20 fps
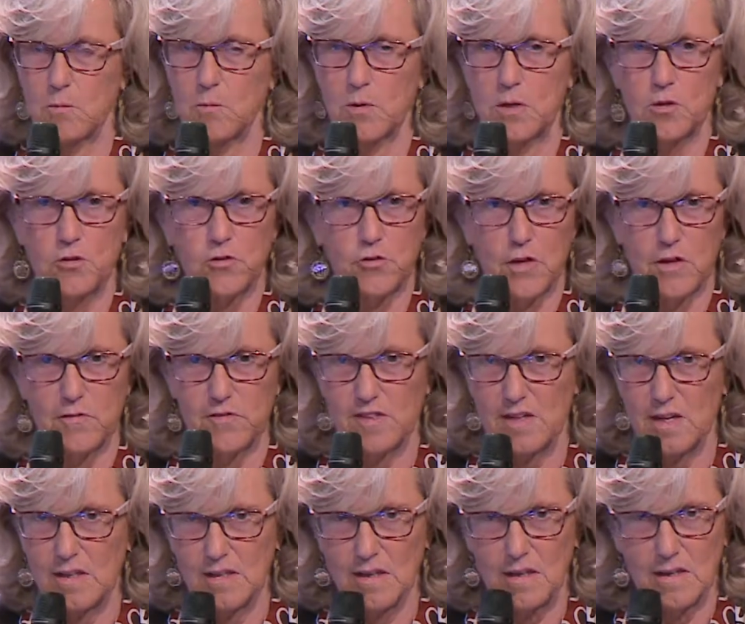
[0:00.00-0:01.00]
We also have
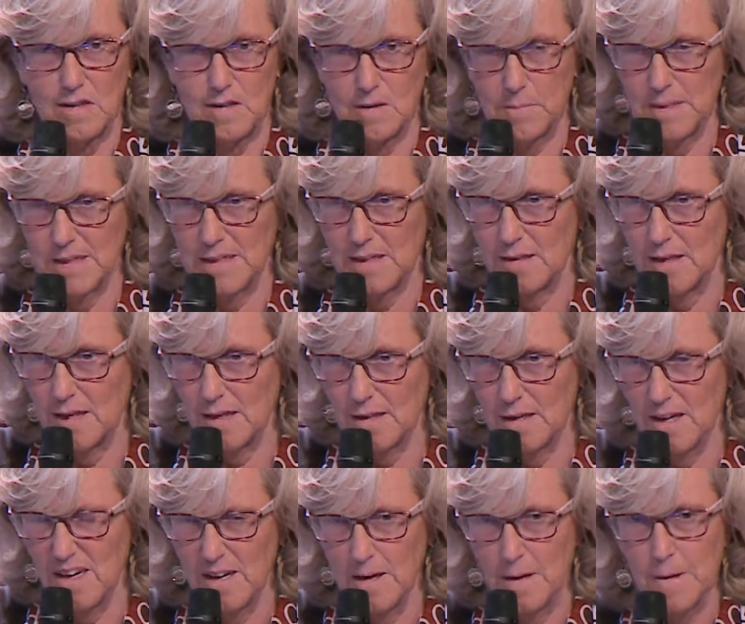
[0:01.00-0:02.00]
standard in the
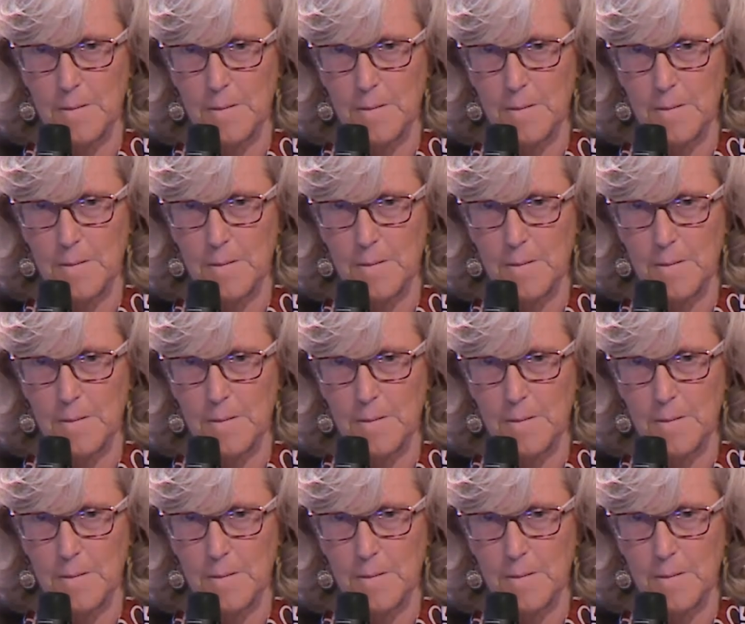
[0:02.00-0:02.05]
metadata